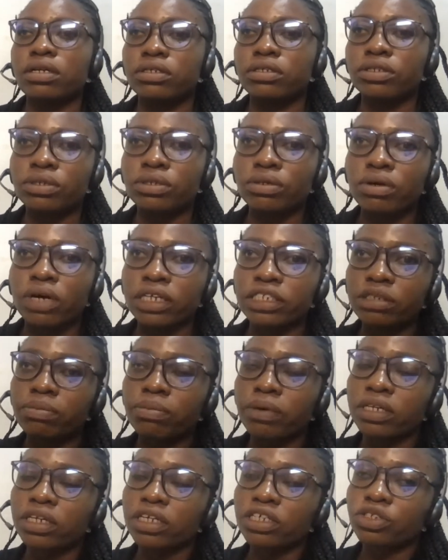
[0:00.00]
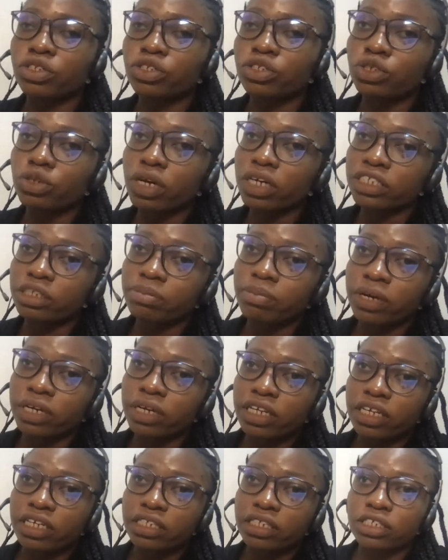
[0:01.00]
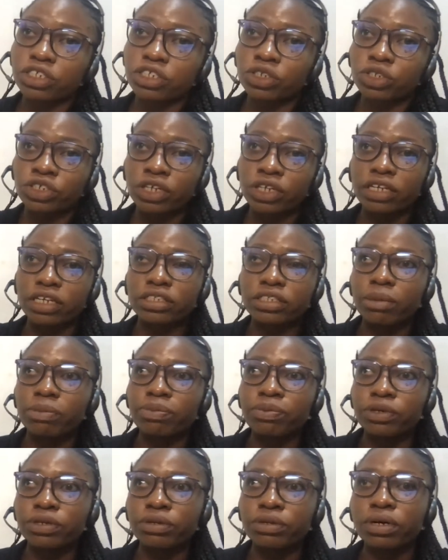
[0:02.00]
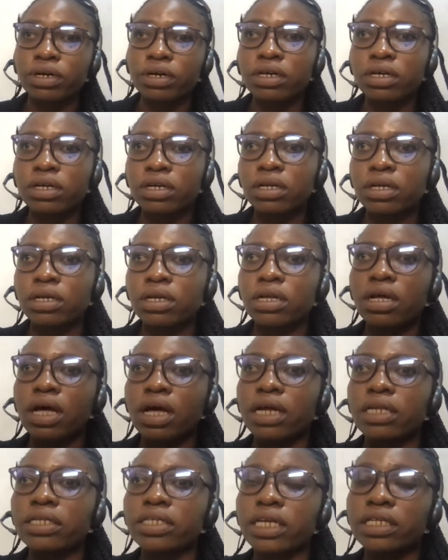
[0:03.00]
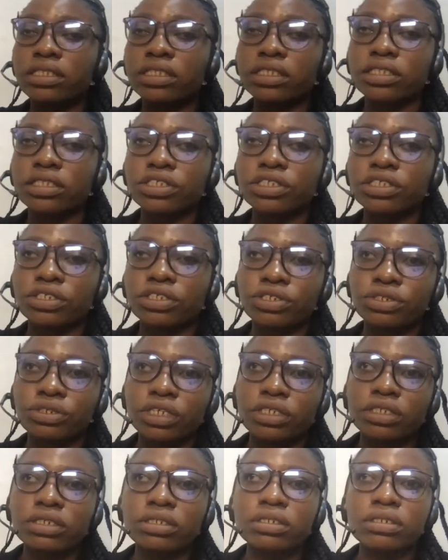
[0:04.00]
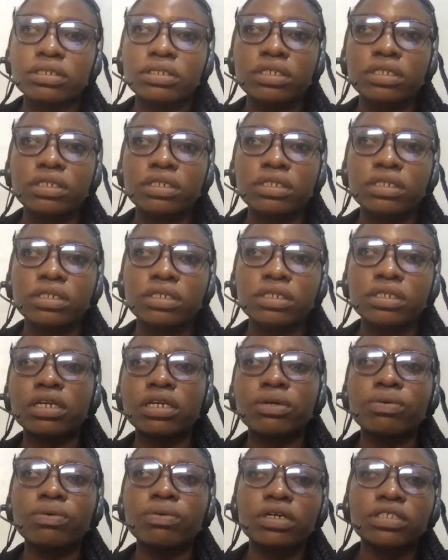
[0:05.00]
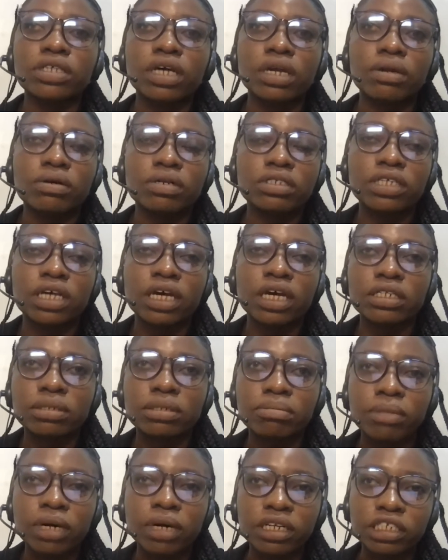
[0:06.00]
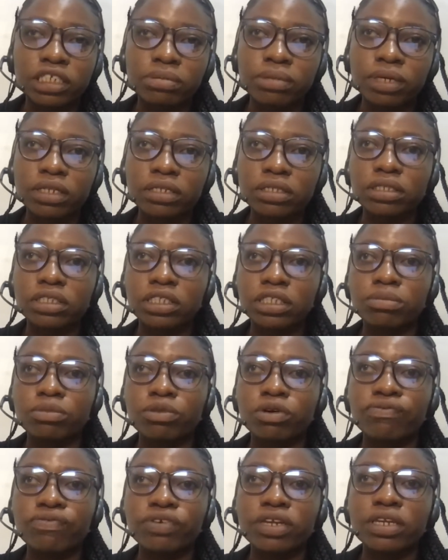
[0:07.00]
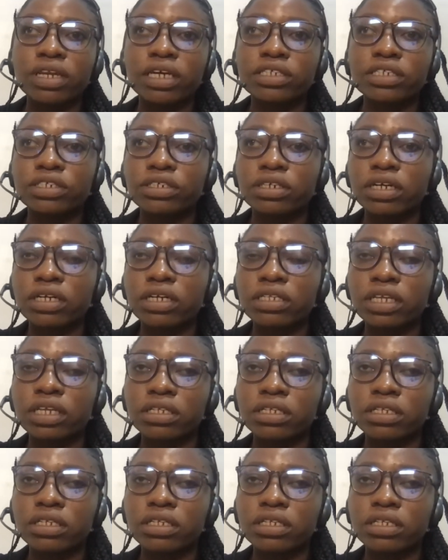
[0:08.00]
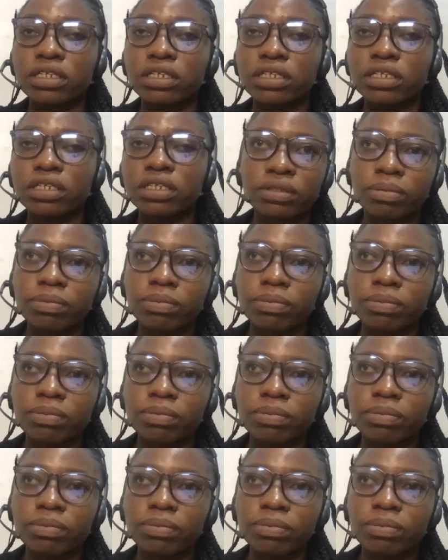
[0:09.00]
Joe Ajibade. So Joe Ajibade is a social entrepreneur and dentist in training. He currently works alongside the management team of a Nigerian dental startup.